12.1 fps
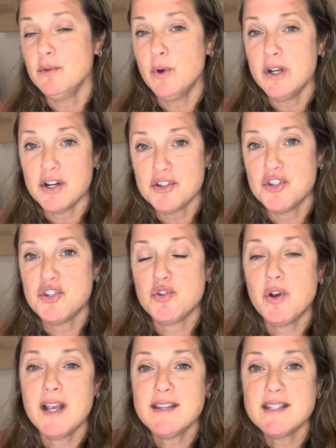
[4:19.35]
When our
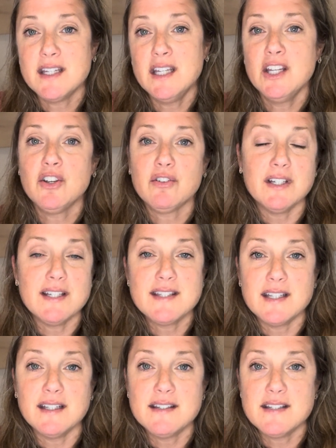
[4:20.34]
stress
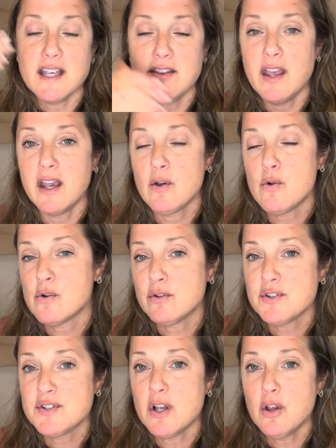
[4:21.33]
increases and that
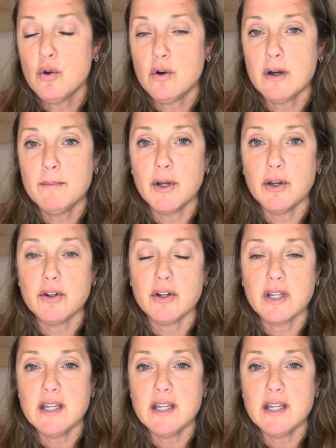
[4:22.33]
cortisol hormone,